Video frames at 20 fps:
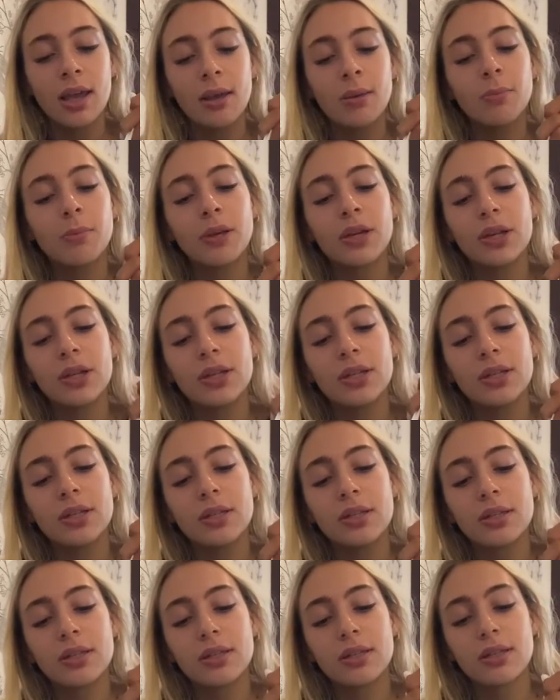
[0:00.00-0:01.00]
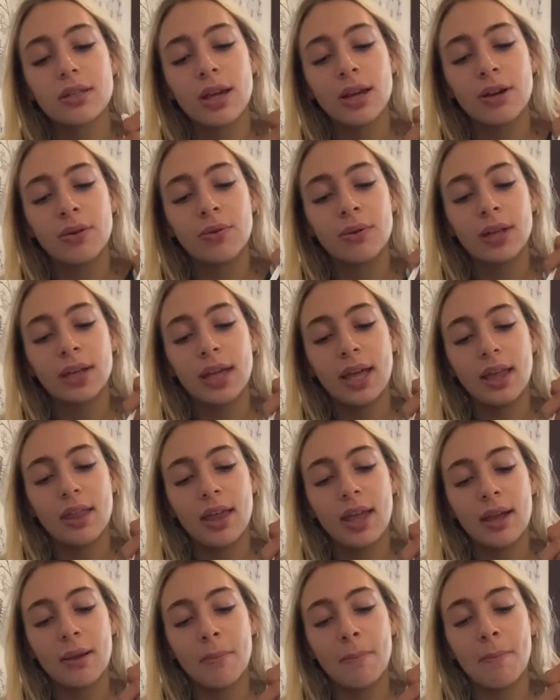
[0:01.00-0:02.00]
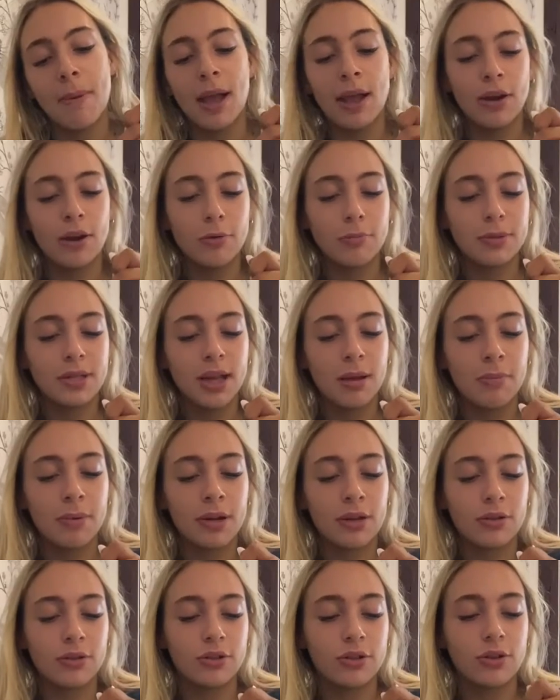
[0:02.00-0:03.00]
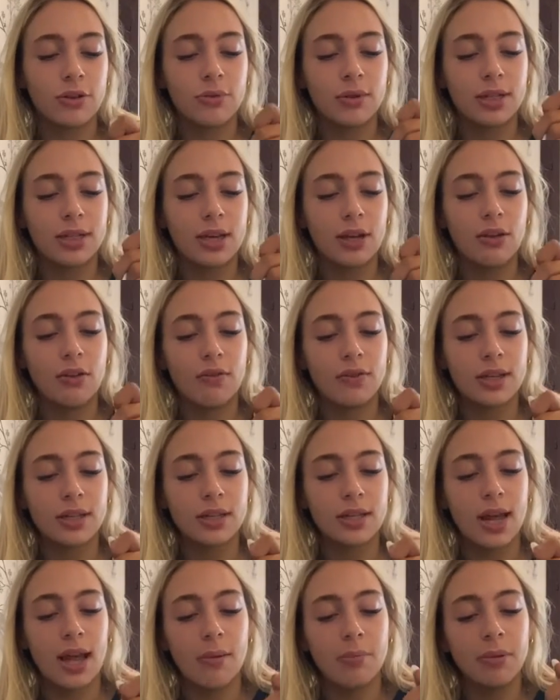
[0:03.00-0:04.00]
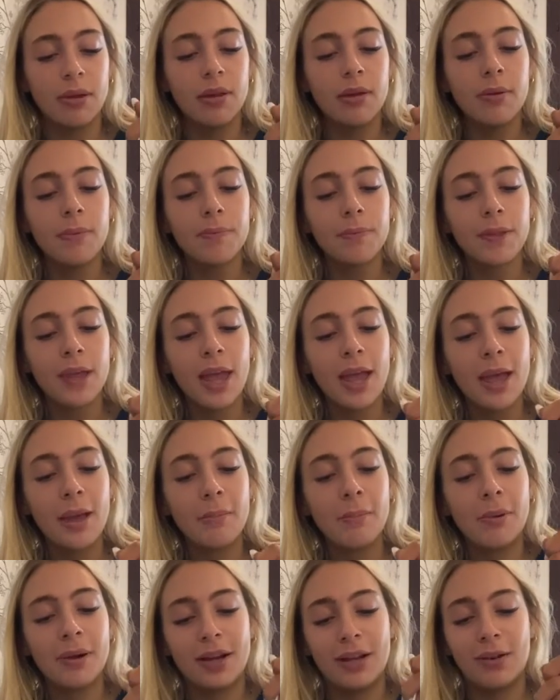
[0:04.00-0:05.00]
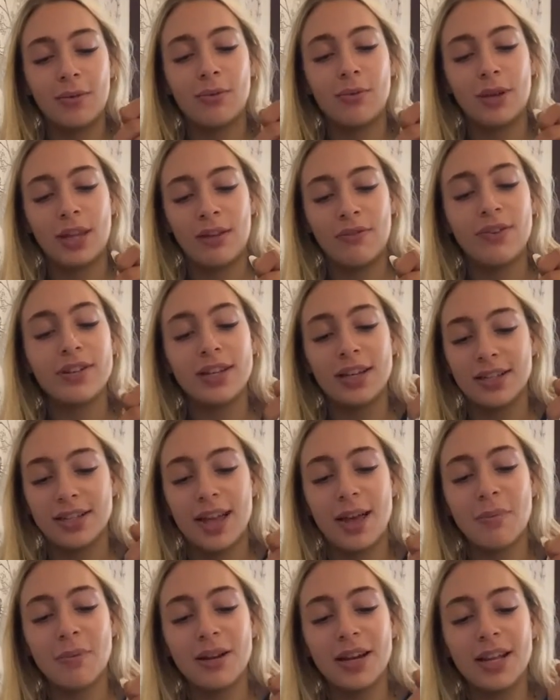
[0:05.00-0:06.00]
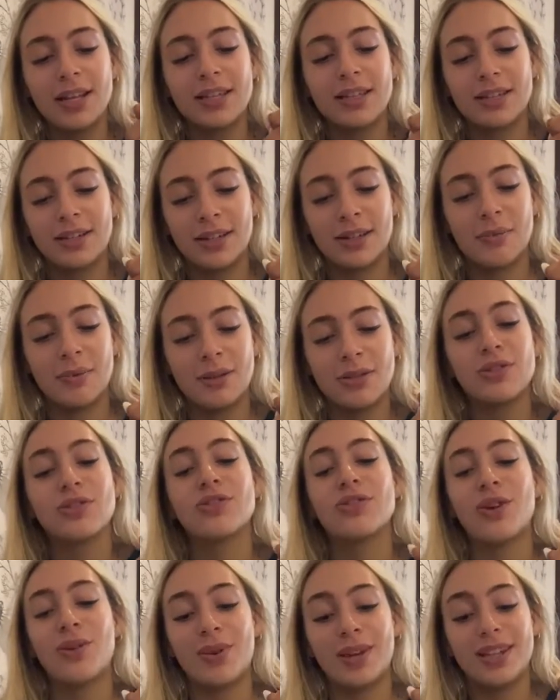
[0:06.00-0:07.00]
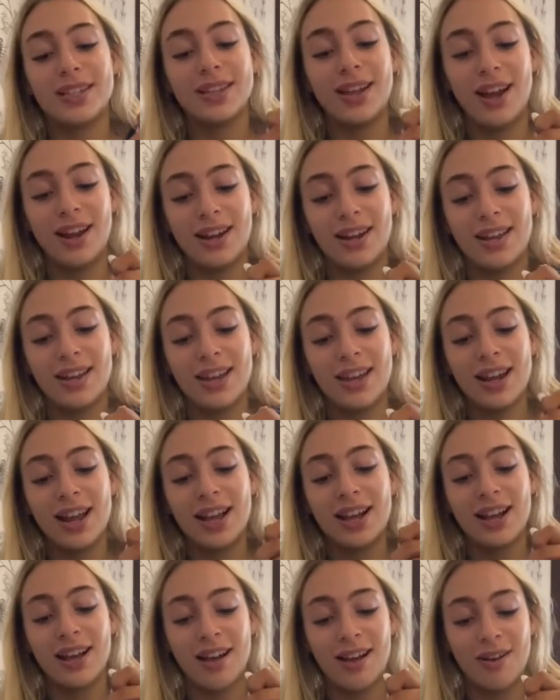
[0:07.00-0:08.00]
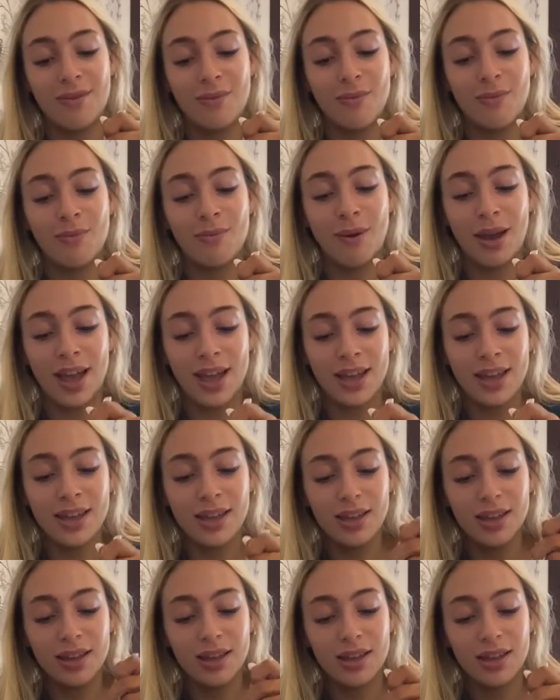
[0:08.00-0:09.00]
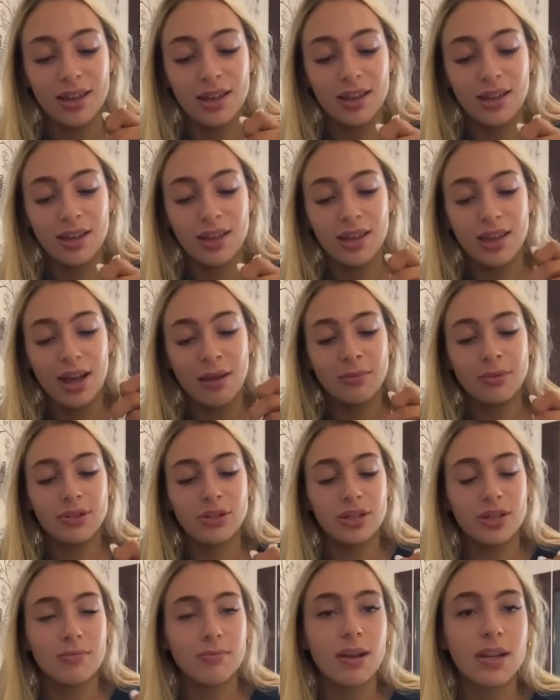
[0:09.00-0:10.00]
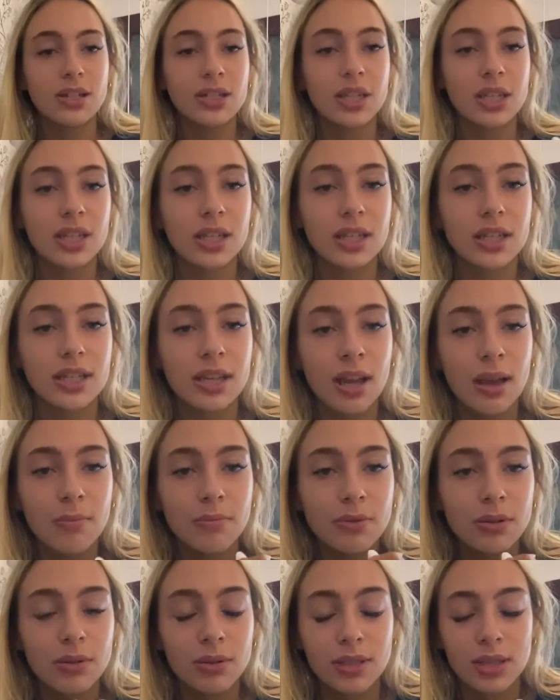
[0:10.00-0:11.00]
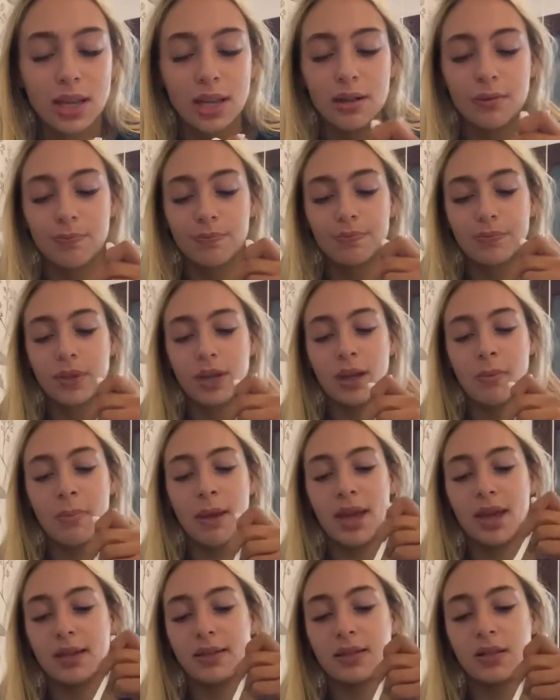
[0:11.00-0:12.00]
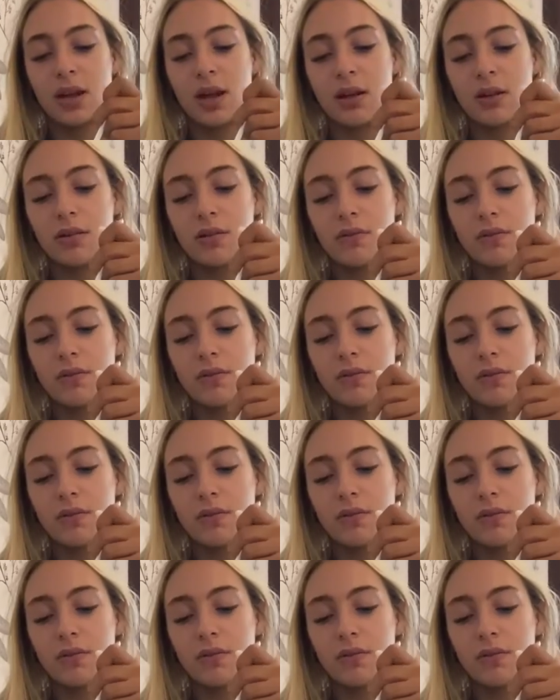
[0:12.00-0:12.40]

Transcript: because I don't want to get like my hopes up, and I also don't want to tell you if it doesn't happen. But if it does happen, it's going to be so exciting and I can't wait. I'm literally mushing this up, so it's like a paste kind